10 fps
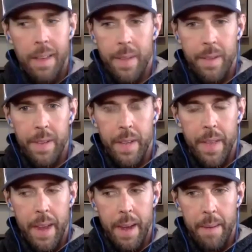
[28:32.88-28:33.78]
that you said
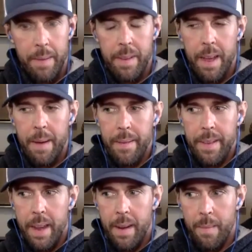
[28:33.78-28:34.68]
that. I was I was
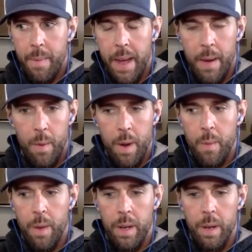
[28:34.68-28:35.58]
had a I had a
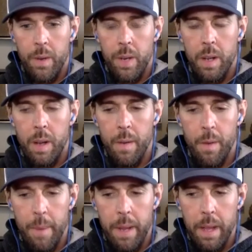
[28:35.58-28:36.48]
one-on-one coaching call with
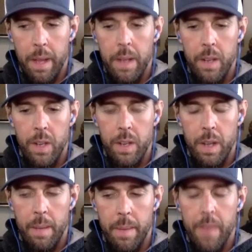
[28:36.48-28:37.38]
one of my clients
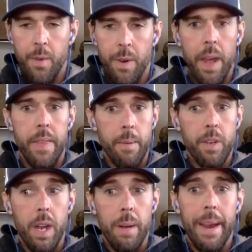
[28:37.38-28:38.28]
um, yesterday, and they were
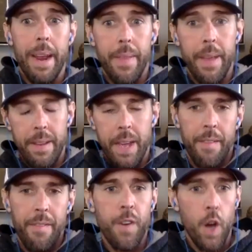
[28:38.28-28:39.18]
talking about how they had kind
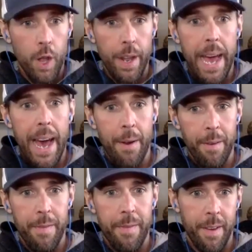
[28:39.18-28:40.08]
of fallen out
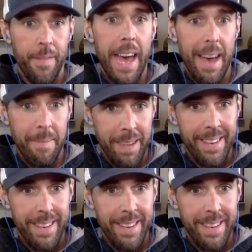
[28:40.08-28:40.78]
of of habit